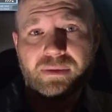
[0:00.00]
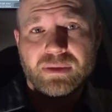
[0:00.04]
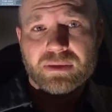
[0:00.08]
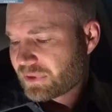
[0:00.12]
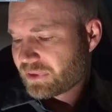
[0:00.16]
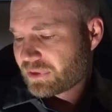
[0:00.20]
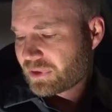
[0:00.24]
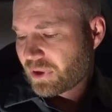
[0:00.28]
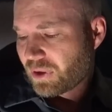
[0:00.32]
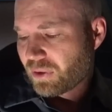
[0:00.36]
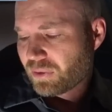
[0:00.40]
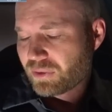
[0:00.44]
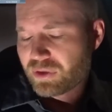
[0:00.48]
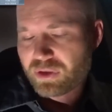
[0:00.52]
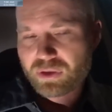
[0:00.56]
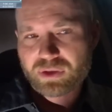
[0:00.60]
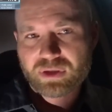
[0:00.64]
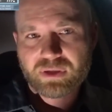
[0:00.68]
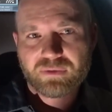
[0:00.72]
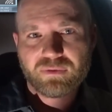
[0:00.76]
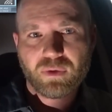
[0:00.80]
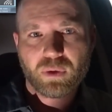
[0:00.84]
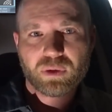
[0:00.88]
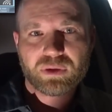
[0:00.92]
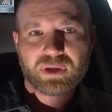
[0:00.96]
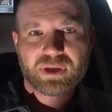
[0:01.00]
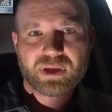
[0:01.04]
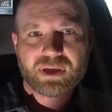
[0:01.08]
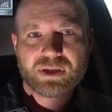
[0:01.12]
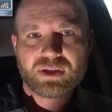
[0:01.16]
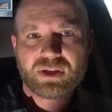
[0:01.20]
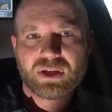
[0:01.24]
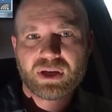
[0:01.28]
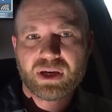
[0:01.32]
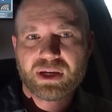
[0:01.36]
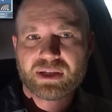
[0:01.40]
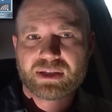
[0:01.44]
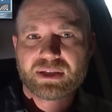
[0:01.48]
So using
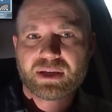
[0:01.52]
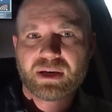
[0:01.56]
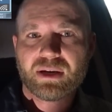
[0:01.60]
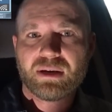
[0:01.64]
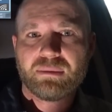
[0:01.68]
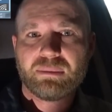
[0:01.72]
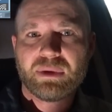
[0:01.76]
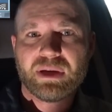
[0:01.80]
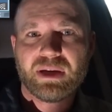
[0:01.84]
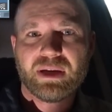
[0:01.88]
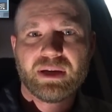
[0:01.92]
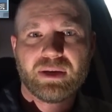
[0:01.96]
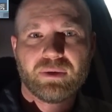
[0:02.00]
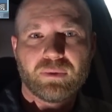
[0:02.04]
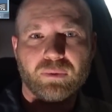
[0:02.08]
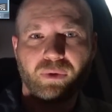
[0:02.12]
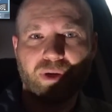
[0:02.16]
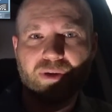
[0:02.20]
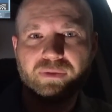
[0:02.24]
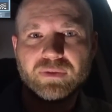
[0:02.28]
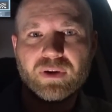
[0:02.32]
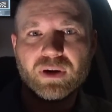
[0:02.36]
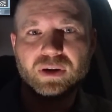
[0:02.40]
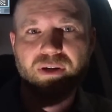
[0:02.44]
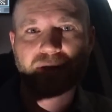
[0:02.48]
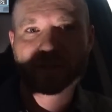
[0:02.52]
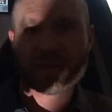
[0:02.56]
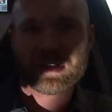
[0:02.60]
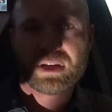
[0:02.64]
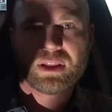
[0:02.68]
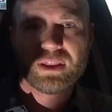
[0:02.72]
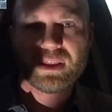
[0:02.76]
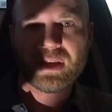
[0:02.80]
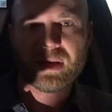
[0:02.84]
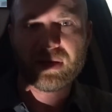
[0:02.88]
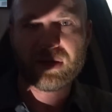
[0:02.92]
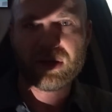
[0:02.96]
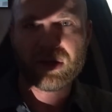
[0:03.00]
voltage, it's going to be reversed
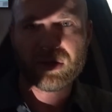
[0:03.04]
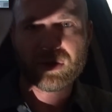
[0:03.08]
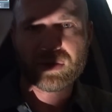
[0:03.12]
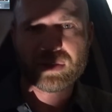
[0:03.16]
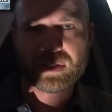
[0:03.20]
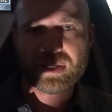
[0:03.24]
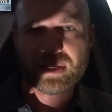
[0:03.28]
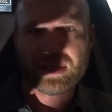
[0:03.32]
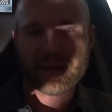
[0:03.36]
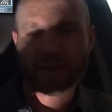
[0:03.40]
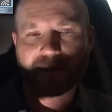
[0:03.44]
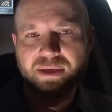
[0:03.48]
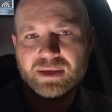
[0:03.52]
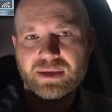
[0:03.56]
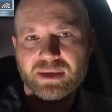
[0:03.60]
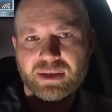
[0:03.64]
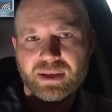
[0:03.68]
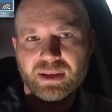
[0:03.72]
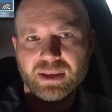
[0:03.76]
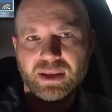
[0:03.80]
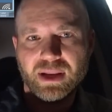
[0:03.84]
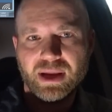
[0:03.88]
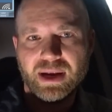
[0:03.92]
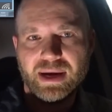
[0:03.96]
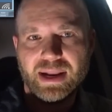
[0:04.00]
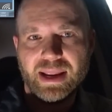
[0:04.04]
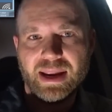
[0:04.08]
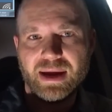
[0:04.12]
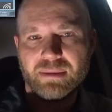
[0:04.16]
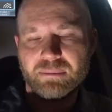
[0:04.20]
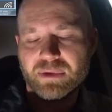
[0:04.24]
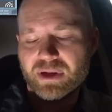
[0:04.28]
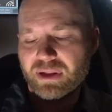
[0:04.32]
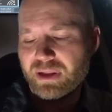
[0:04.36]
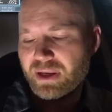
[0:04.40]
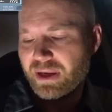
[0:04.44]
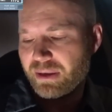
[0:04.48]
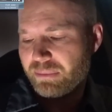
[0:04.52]
than using an
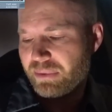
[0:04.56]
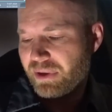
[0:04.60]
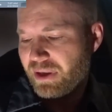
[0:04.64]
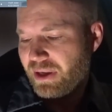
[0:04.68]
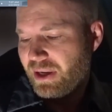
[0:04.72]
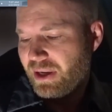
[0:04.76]
amp clamp.